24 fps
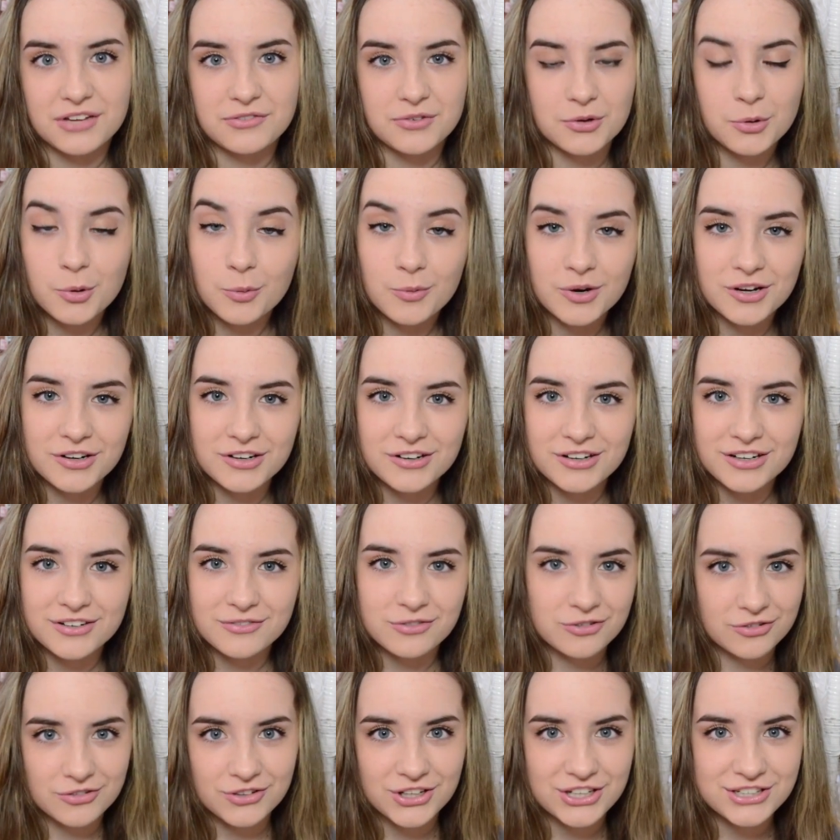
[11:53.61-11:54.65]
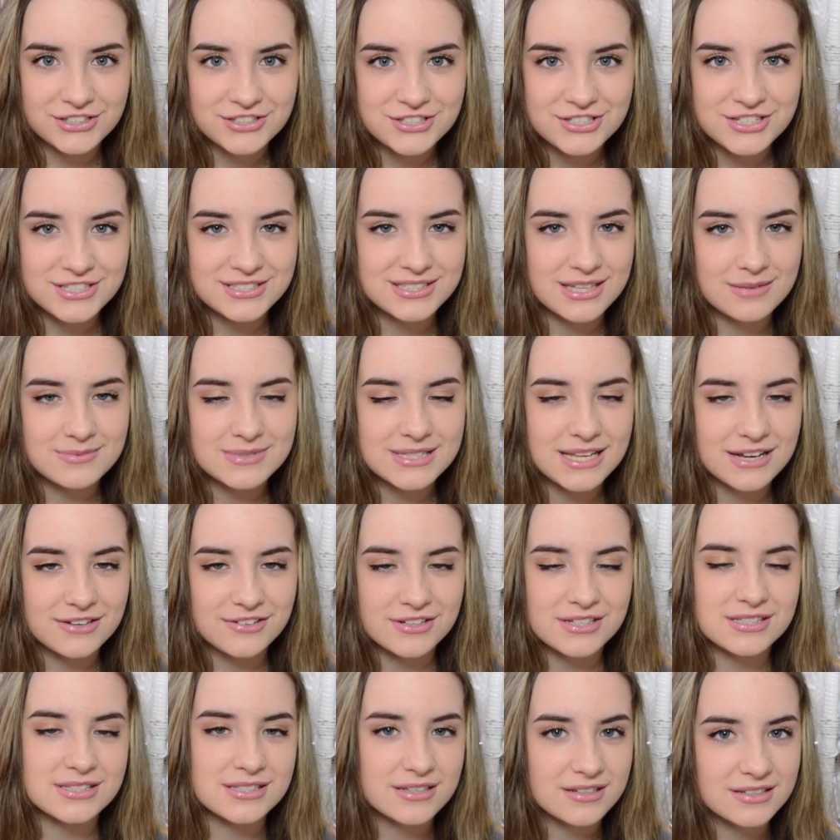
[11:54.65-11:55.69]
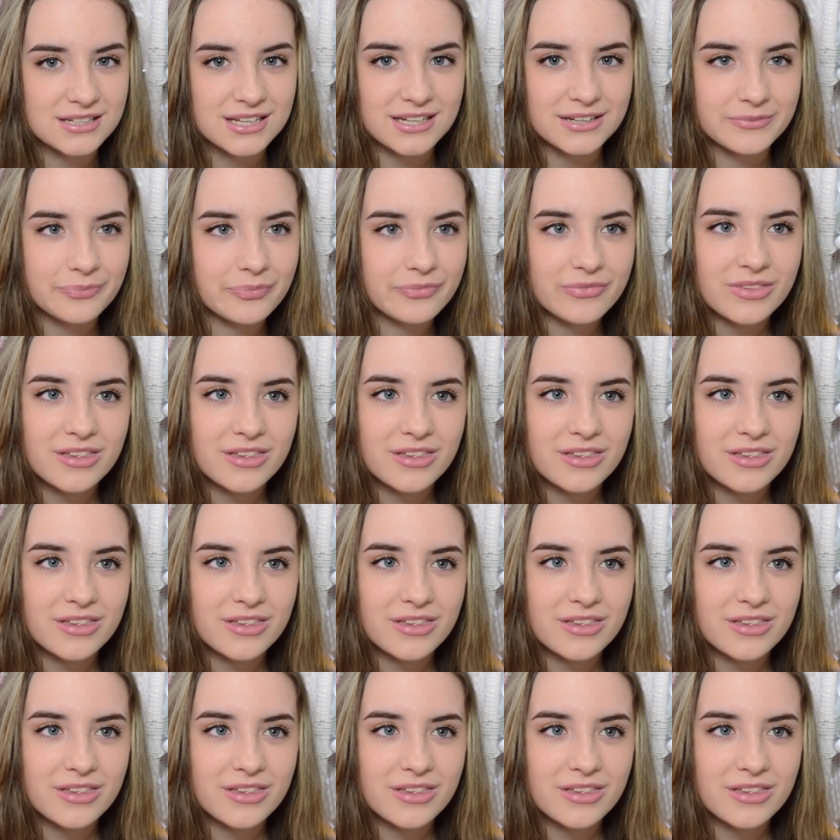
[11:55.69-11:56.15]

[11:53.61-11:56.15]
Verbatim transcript: if you were wondering for lunch, except Saturday and Sunday